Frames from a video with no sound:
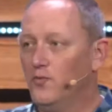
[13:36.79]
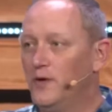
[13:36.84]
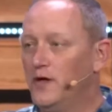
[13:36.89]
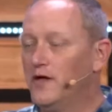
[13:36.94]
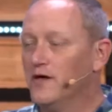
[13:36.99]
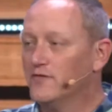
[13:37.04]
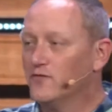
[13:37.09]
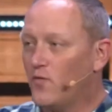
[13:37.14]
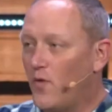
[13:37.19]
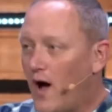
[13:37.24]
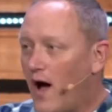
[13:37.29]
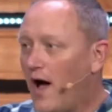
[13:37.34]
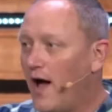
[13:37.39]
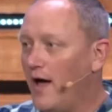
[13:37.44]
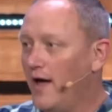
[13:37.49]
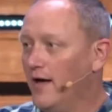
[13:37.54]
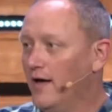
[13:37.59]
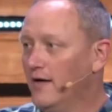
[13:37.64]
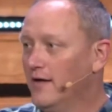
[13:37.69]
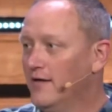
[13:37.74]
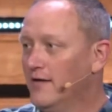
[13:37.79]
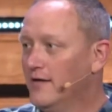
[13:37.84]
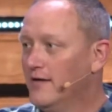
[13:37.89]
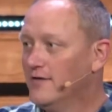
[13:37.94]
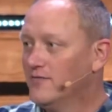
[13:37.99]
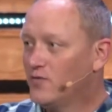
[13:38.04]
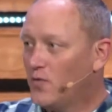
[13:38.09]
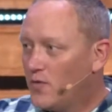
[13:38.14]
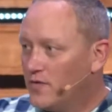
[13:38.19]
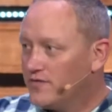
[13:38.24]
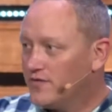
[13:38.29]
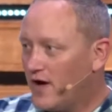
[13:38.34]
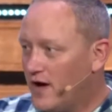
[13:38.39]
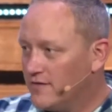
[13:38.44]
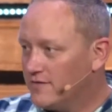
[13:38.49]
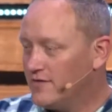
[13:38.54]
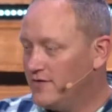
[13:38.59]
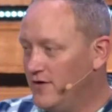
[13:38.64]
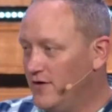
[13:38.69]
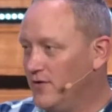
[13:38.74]
Because why? It's what we're taught
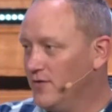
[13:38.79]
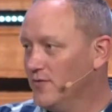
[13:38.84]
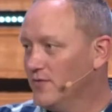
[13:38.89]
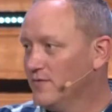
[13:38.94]
to do.